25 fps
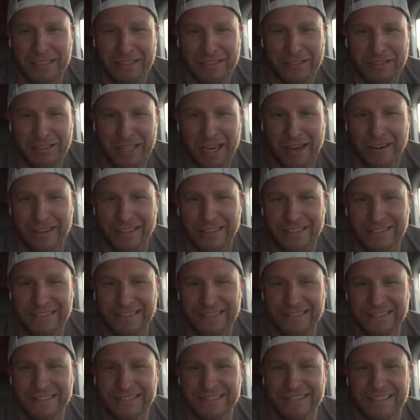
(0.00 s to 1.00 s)
and share it.
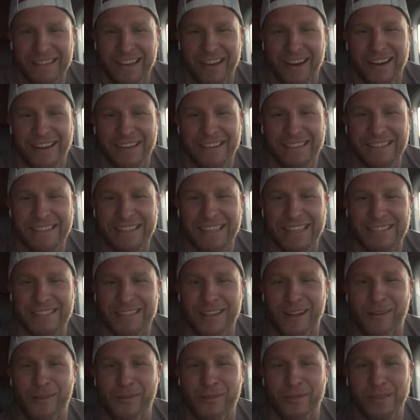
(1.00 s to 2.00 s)
All right, catch
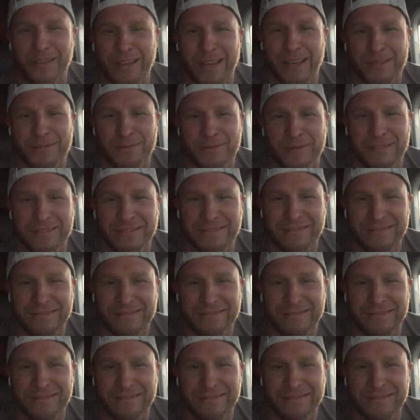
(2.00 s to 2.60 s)
y'all on the next one.